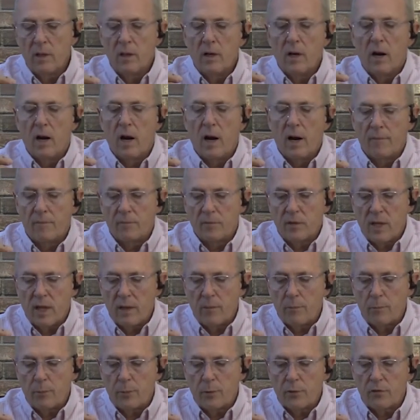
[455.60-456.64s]

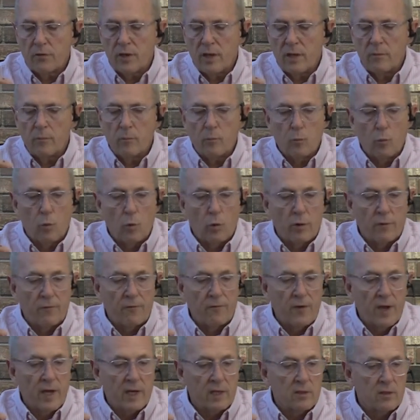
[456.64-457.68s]
10% more
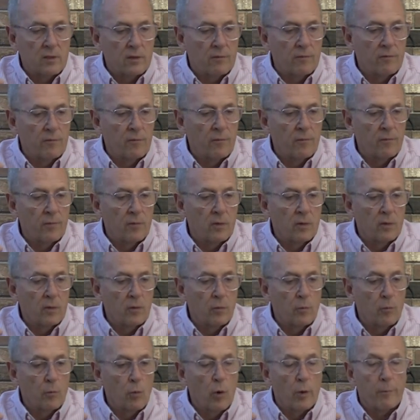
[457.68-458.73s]
effective
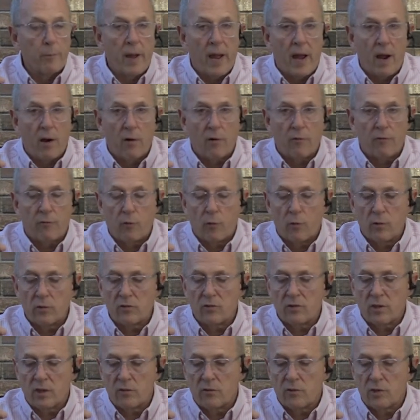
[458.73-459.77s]
or more powerful? It
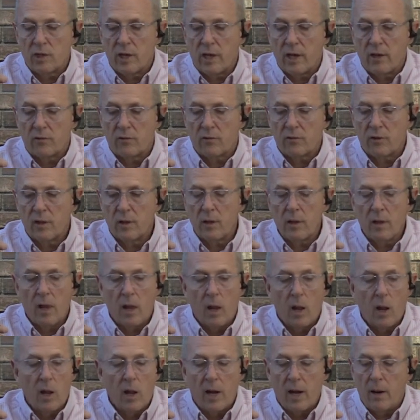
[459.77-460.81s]
says yes.
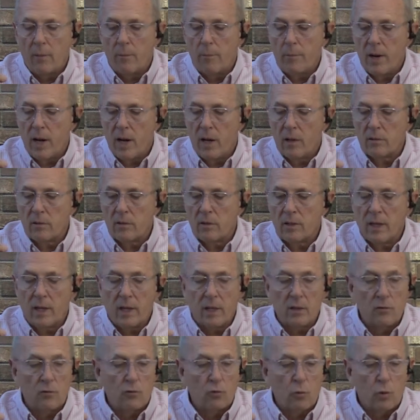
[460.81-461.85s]
How about
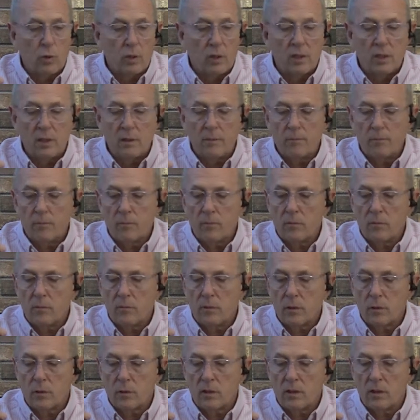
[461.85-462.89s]
10, 20,
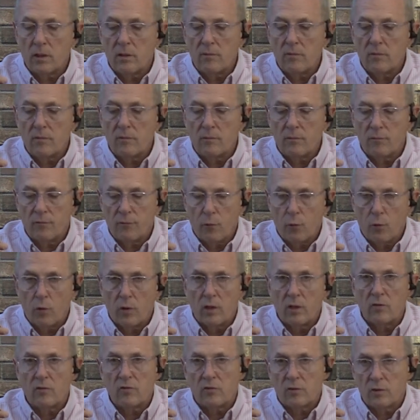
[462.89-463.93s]
30,
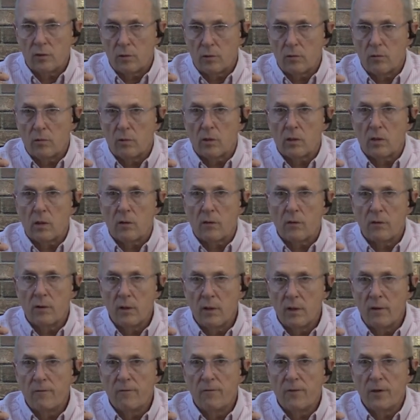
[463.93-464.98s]
40, still going
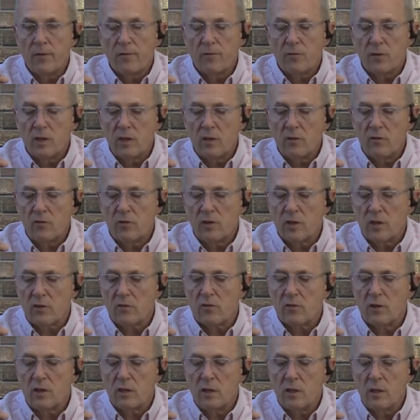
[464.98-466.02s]
50,
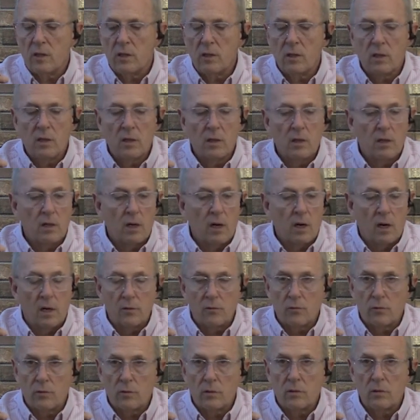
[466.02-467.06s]
60,
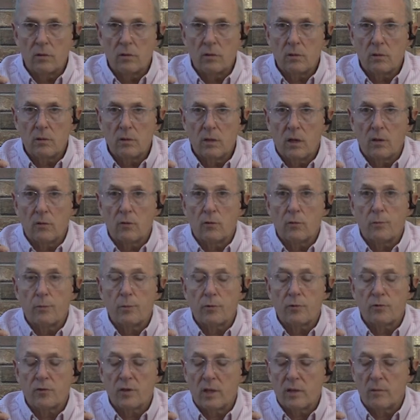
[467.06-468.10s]
100,
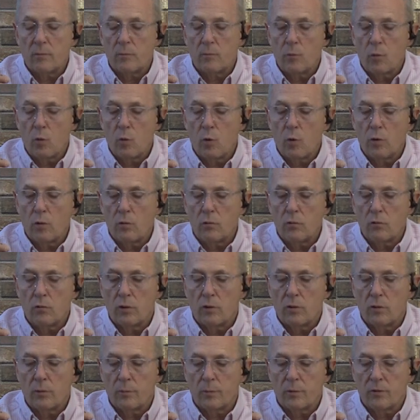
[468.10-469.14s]
100% more,
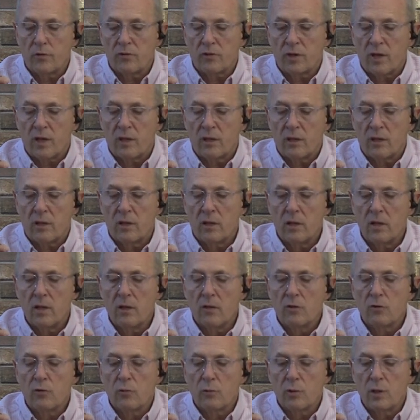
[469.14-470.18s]
200%,
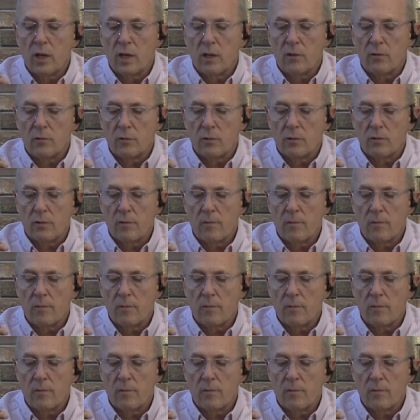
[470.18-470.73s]
300.